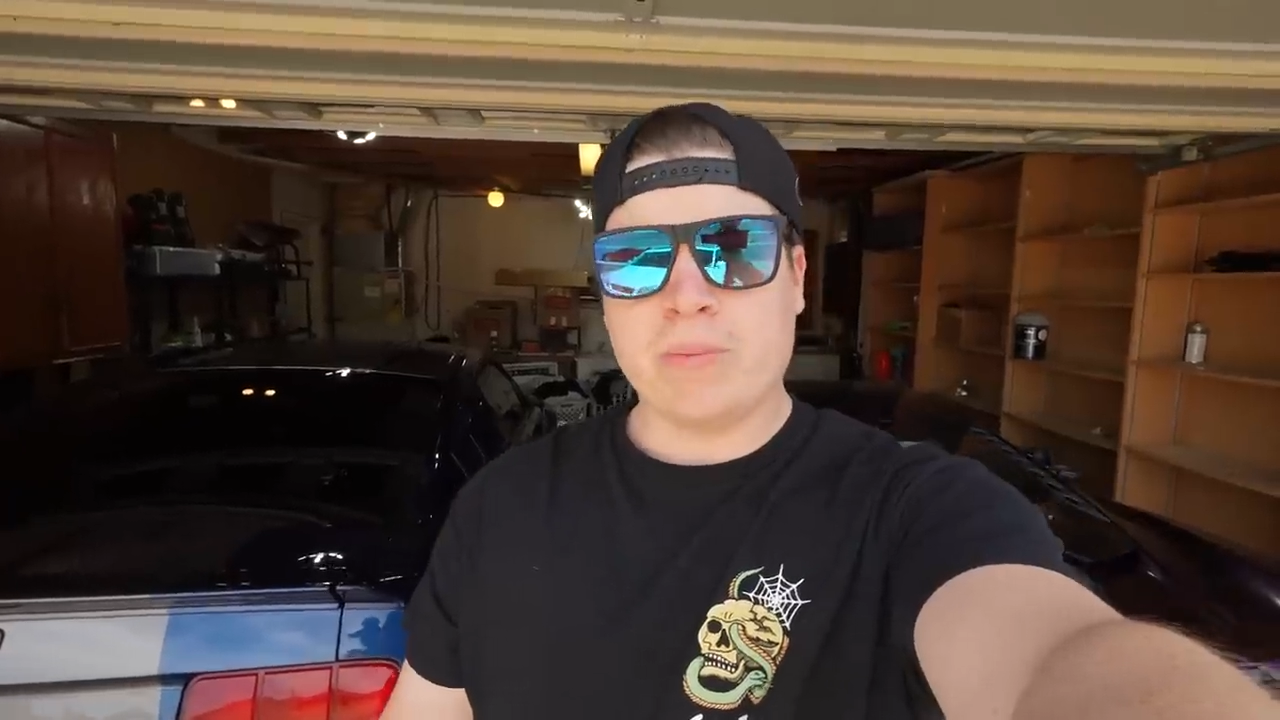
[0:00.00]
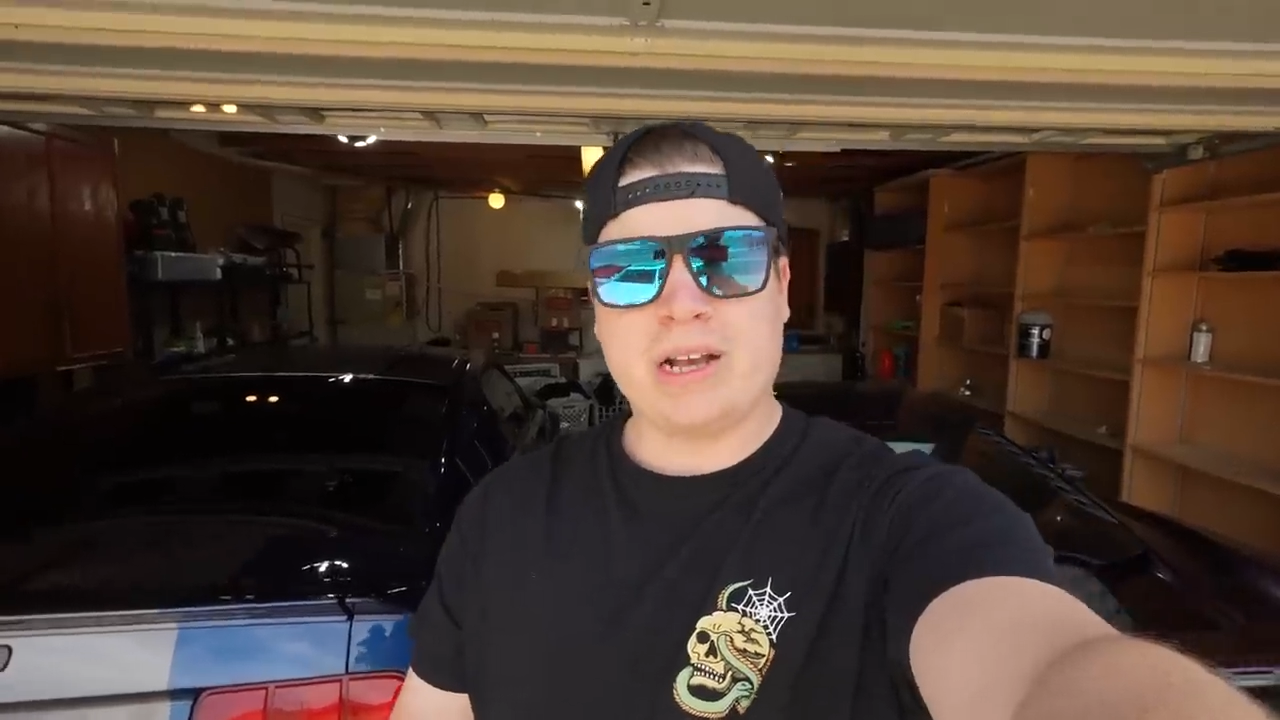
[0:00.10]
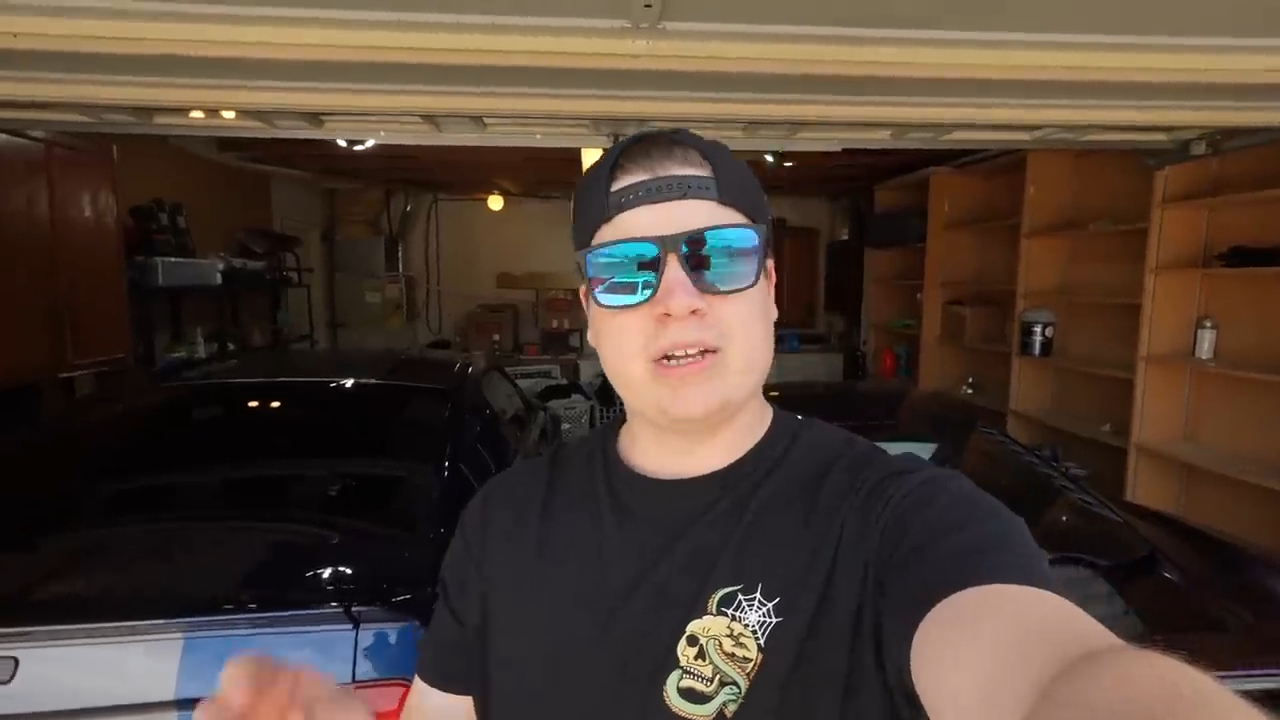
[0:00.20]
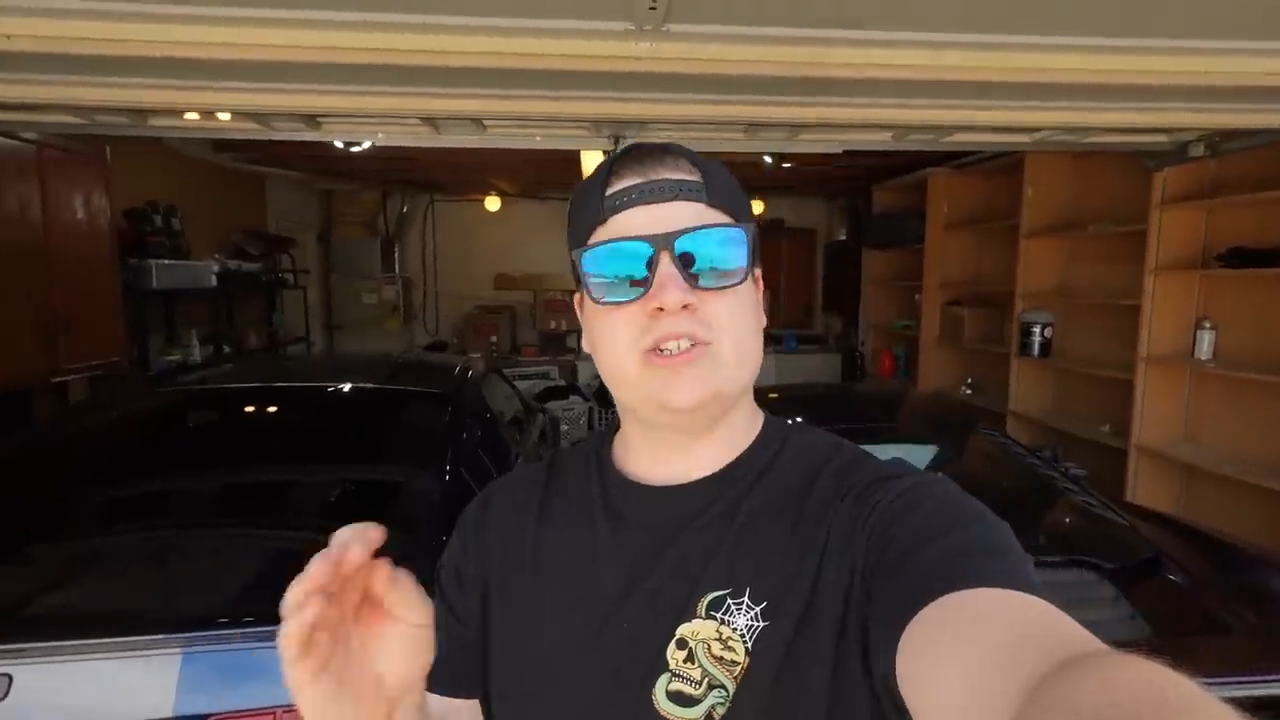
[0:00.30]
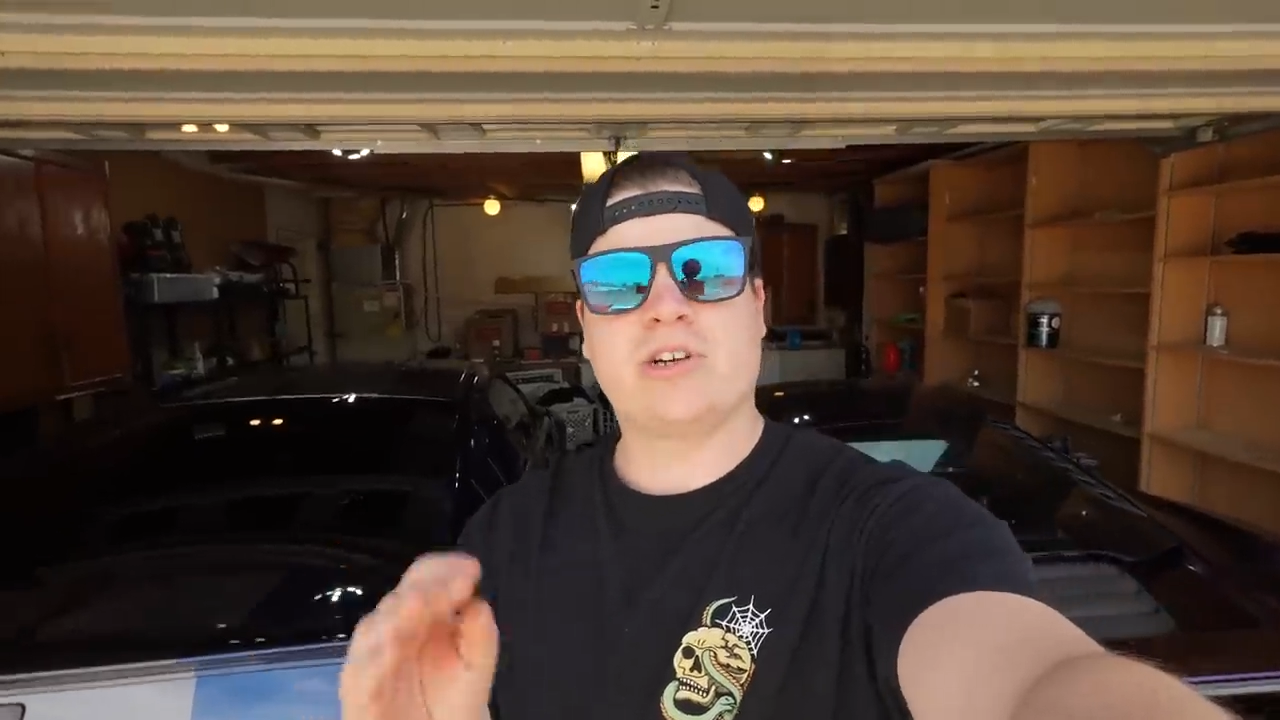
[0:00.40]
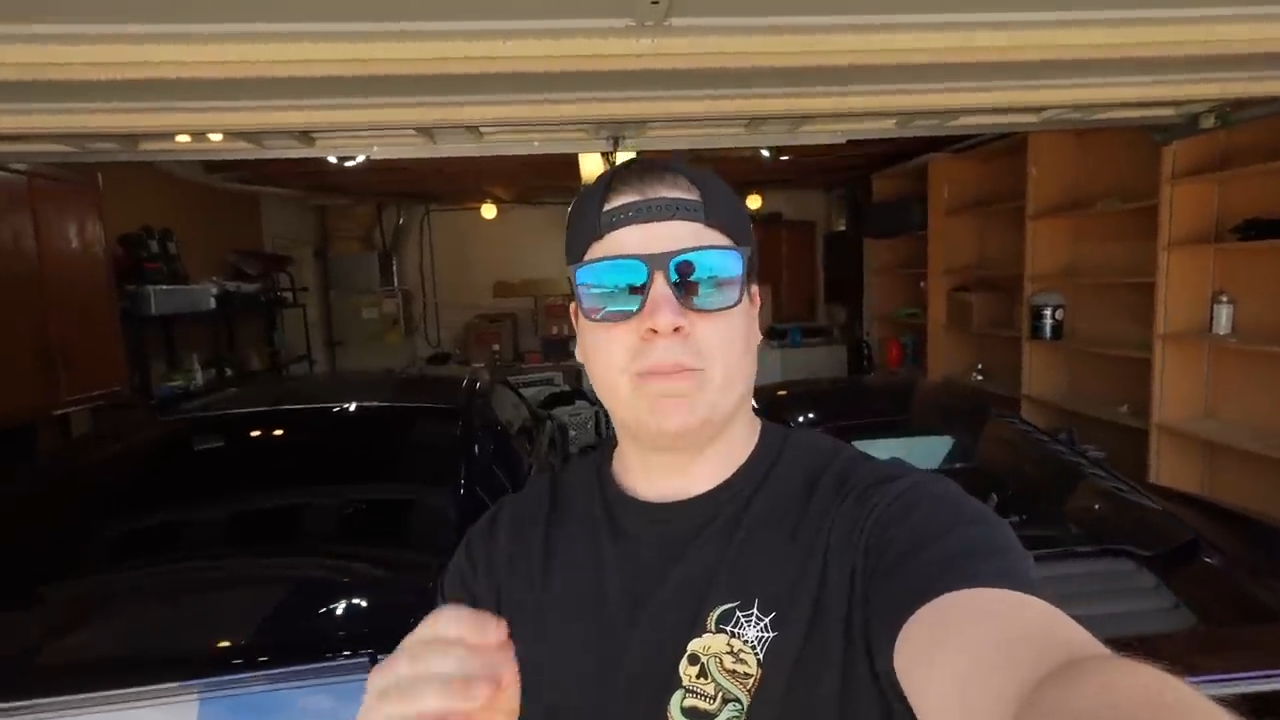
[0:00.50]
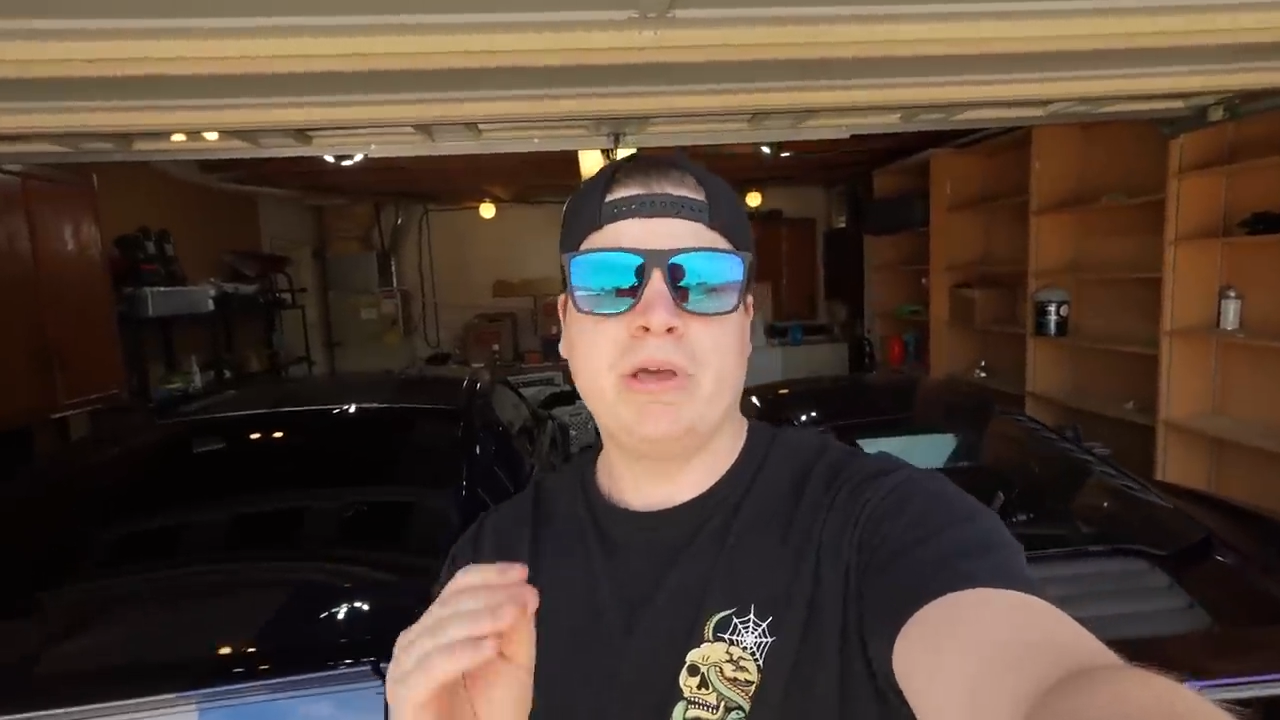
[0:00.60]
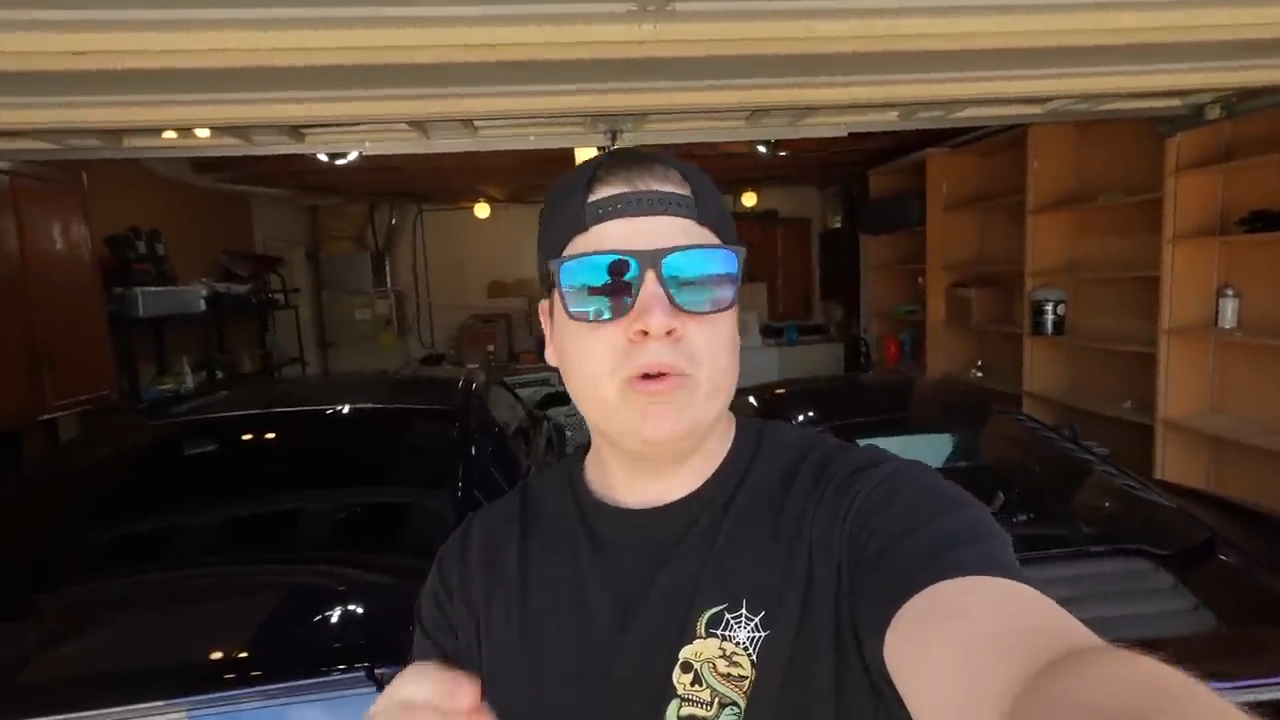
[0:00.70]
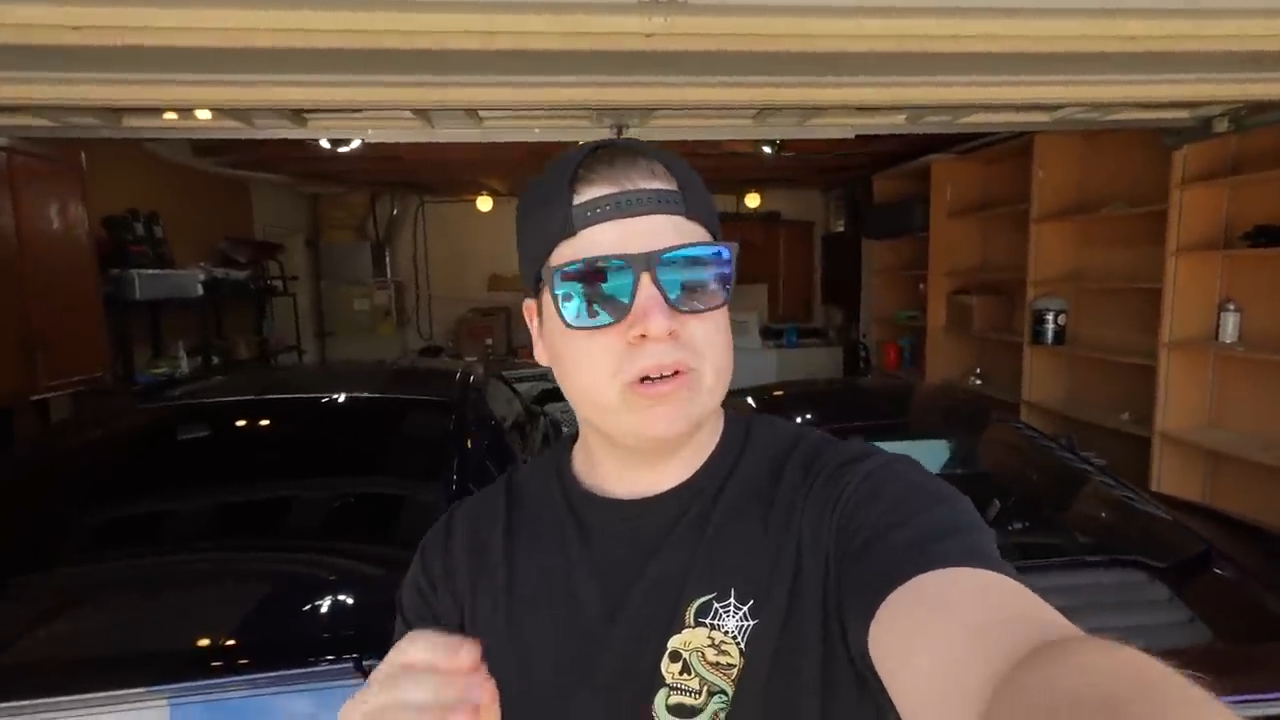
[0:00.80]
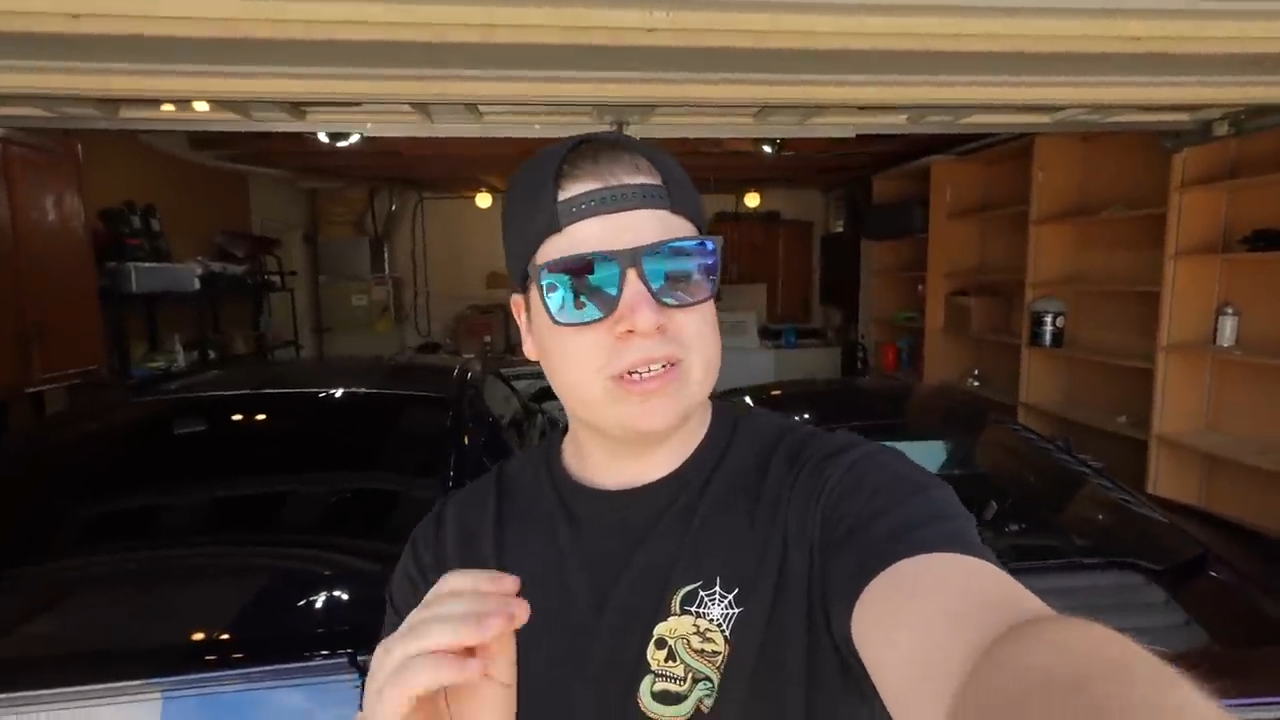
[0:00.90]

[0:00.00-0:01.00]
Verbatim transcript: because your computer